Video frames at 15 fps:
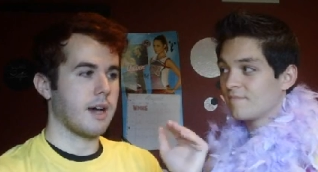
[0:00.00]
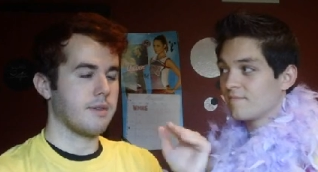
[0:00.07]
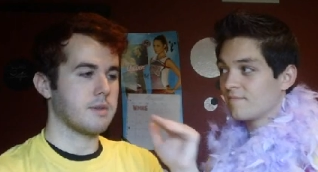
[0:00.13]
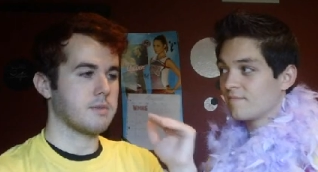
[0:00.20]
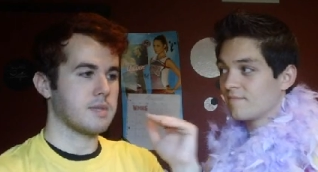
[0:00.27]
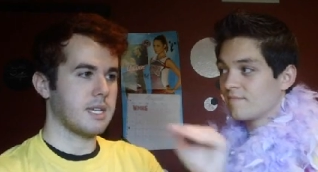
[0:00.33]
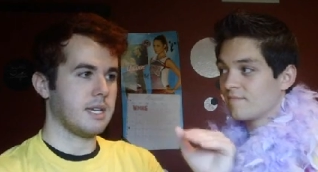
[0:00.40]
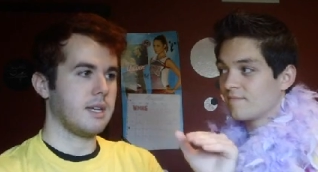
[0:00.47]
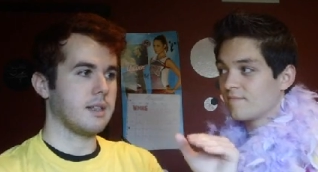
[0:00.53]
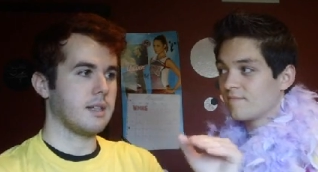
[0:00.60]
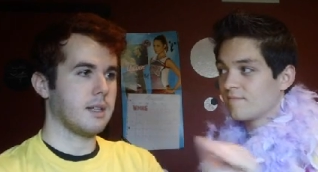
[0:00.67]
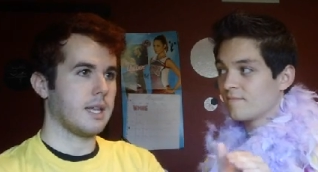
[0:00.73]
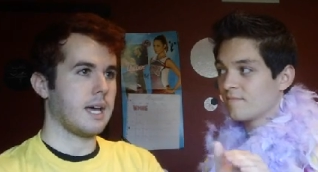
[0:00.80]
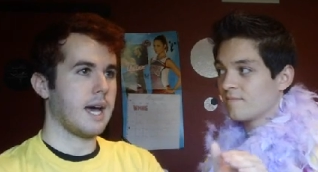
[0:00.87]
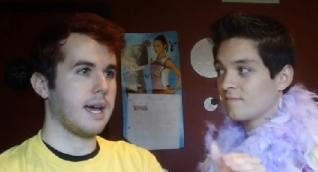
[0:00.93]
Speaker 1: have them singing
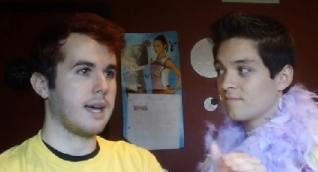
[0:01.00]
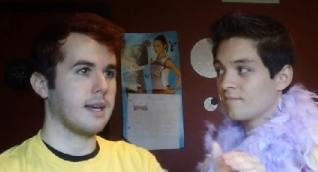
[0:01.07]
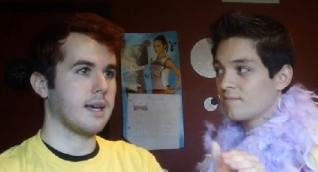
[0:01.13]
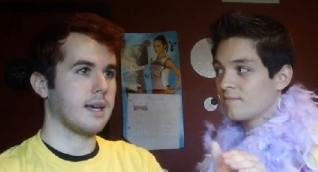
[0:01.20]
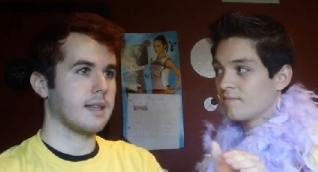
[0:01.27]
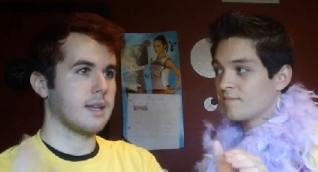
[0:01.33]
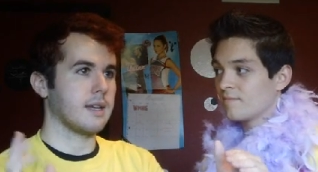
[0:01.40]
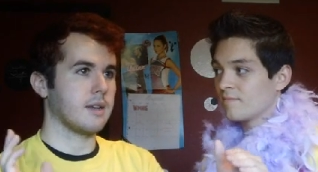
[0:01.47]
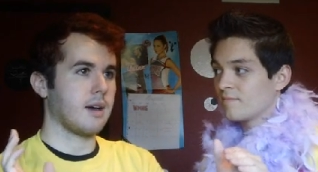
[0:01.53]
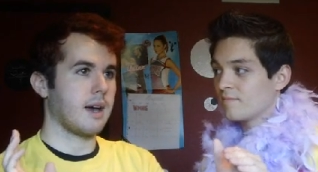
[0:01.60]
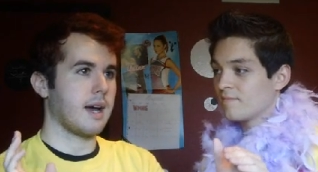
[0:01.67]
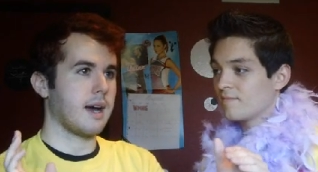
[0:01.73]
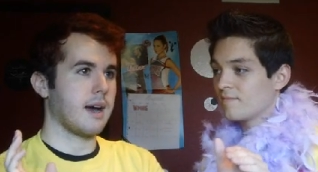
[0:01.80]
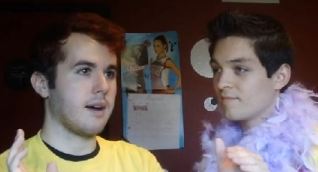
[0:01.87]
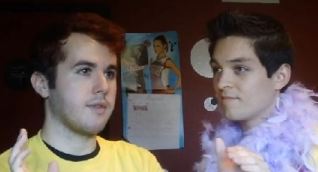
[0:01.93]
the line, and then you'll
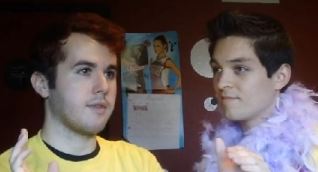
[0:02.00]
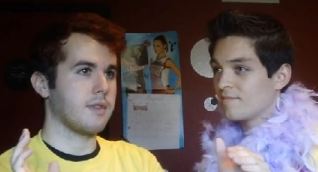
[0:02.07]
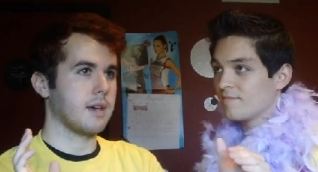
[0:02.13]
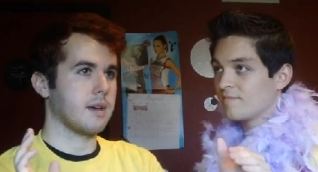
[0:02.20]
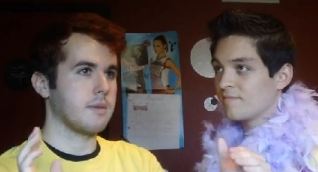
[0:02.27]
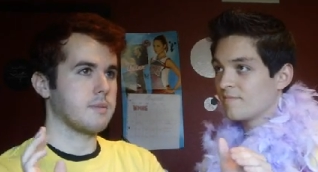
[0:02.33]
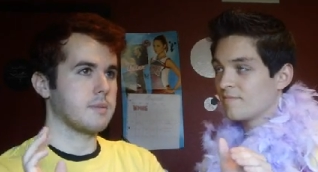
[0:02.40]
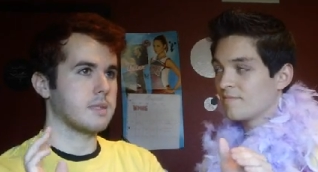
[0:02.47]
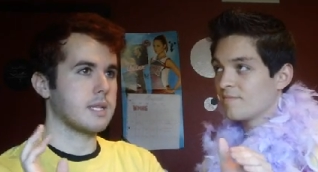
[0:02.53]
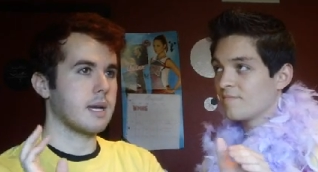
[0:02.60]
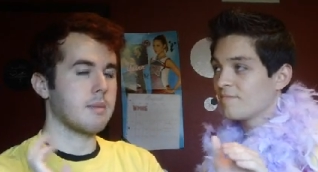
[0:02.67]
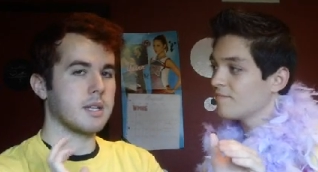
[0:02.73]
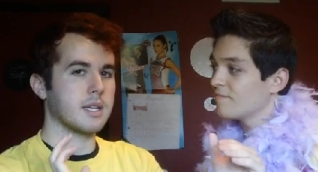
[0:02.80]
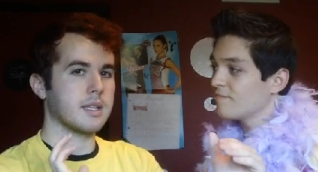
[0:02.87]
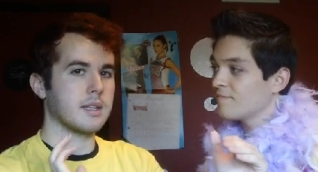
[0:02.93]
have them
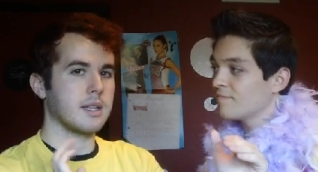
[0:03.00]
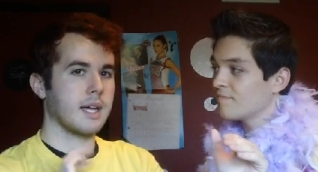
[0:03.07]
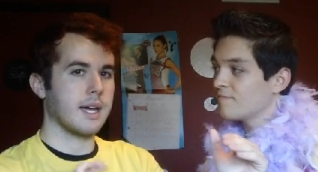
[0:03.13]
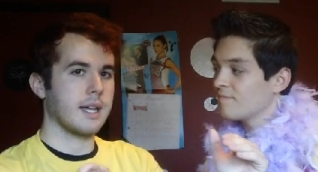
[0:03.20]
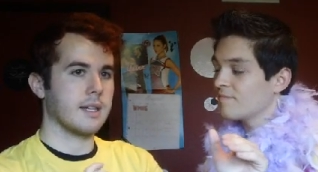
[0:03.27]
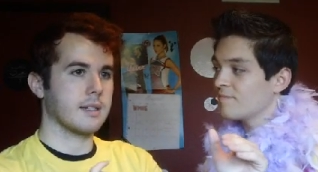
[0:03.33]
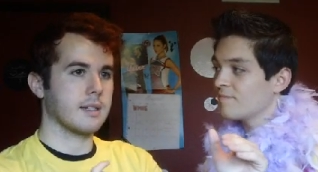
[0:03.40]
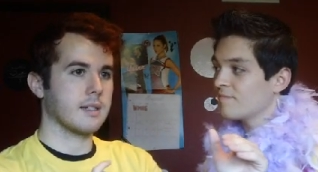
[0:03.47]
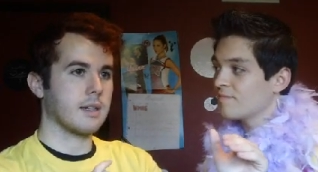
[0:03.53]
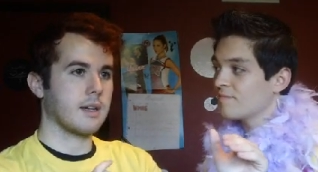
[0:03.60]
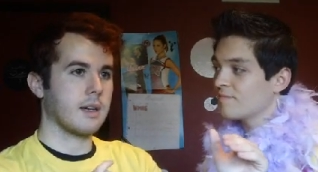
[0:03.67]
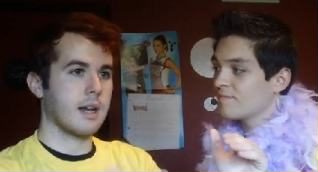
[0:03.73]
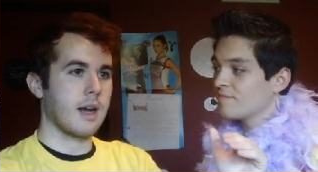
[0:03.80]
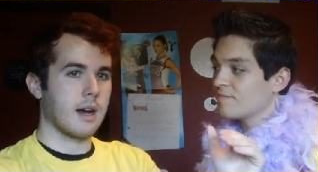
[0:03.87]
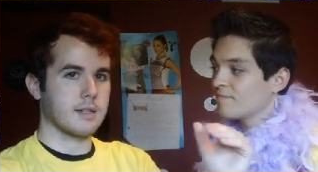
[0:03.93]
doubling the line
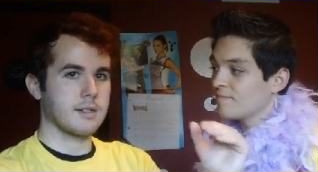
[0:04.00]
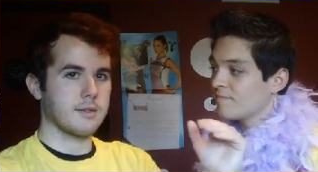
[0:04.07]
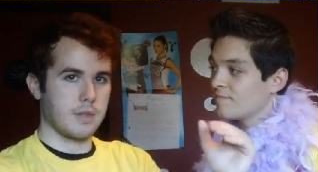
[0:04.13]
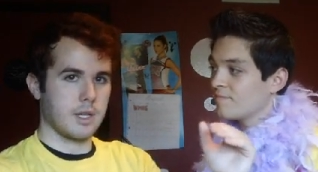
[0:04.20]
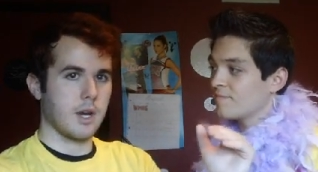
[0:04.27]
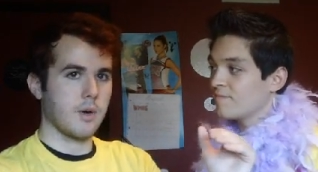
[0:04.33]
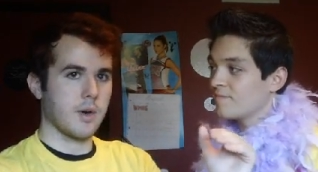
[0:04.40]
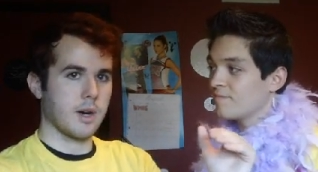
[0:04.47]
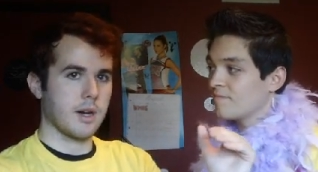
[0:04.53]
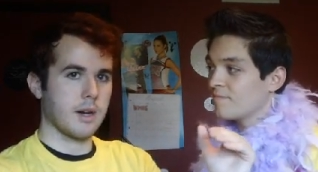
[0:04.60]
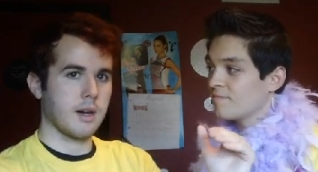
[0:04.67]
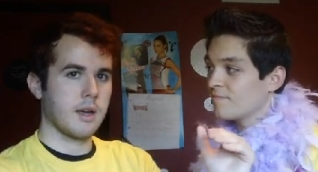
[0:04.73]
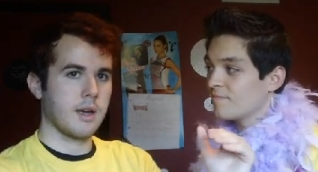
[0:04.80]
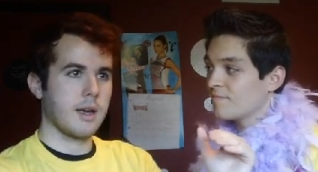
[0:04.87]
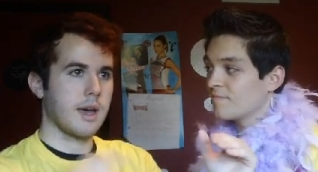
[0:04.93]
an octave lower,
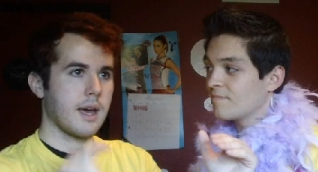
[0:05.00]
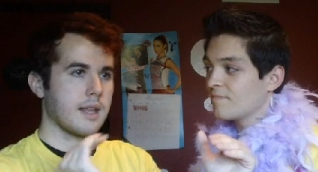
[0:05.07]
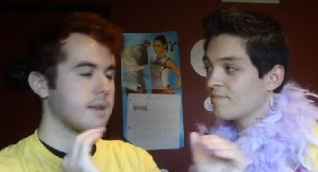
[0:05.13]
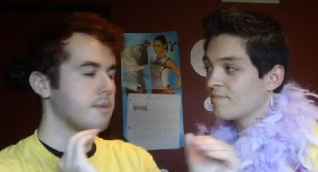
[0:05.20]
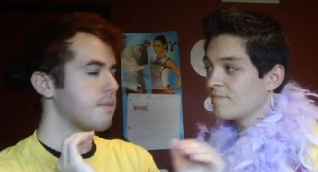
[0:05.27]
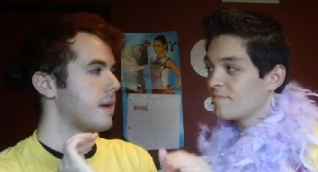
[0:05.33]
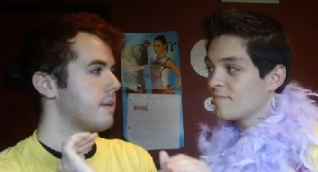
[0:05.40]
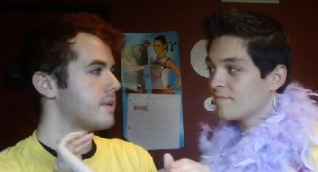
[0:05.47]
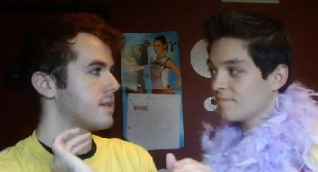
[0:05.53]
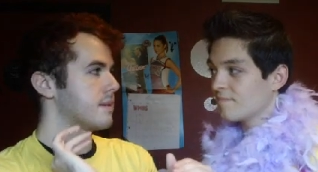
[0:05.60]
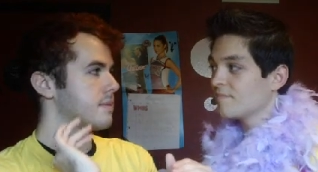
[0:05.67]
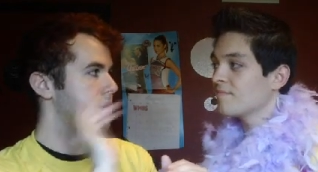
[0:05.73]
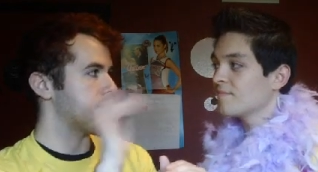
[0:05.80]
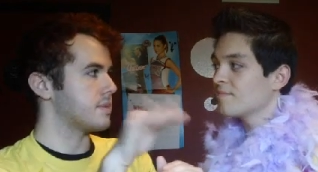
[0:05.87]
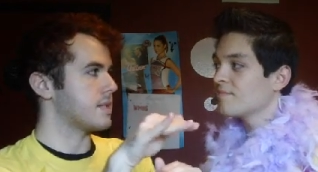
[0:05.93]
and then maybe
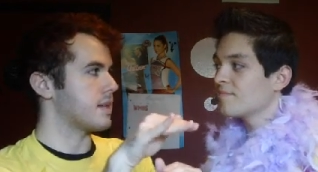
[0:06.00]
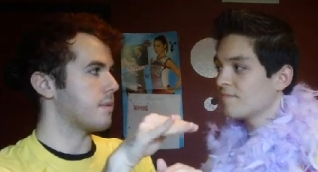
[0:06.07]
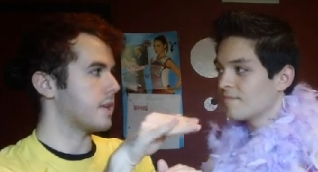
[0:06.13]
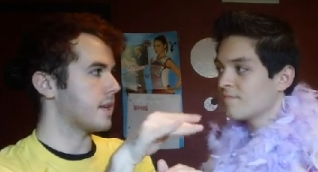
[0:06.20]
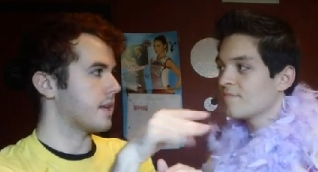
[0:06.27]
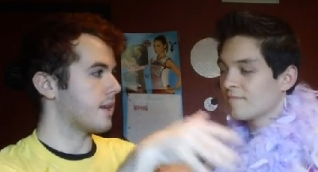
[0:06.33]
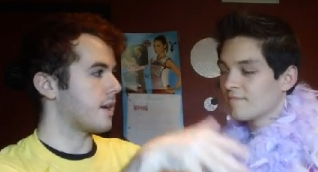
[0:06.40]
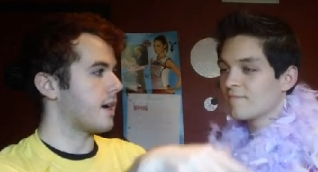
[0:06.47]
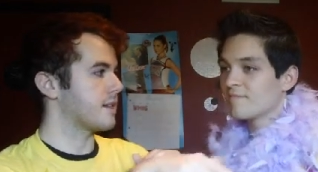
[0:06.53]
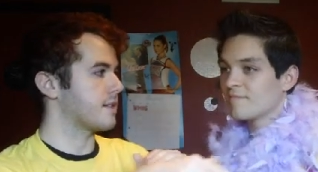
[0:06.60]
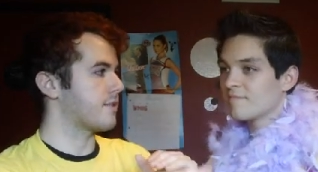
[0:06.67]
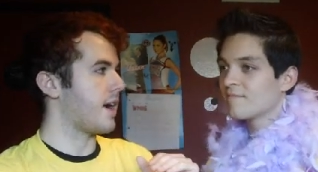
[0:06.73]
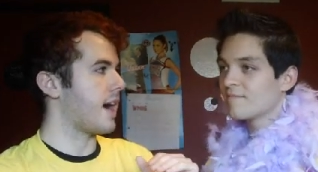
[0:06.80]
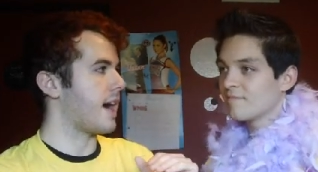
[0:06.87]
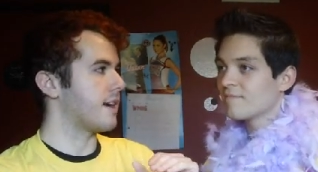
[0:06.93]
sometimes doubling it an
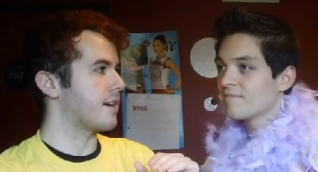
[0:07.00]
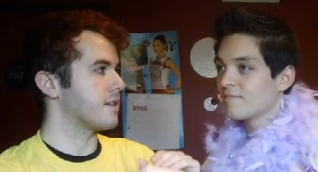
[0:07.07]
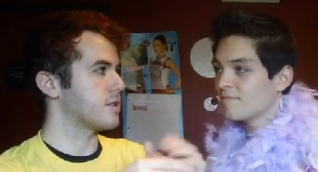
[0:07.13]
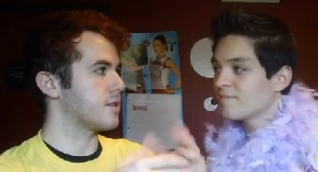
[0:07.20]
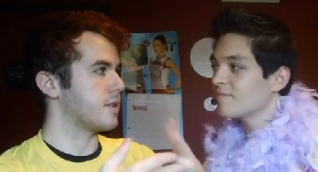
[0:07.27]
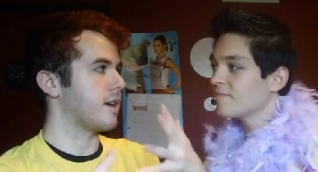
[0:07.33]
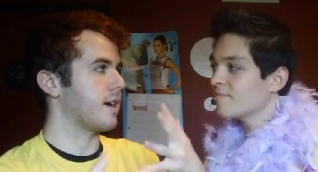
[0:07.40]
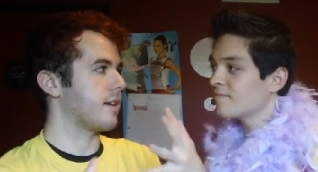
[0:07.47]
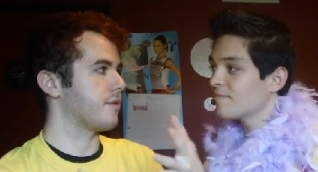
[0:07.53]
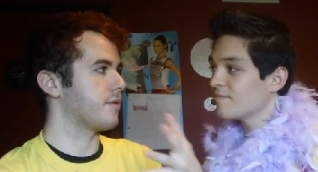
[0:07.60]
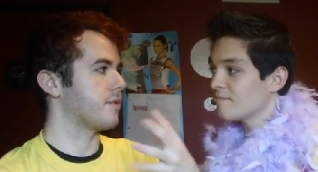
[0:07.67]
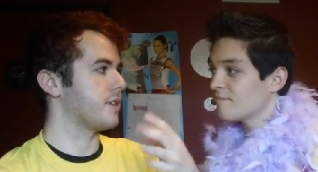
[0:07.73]
octave higher, so you have,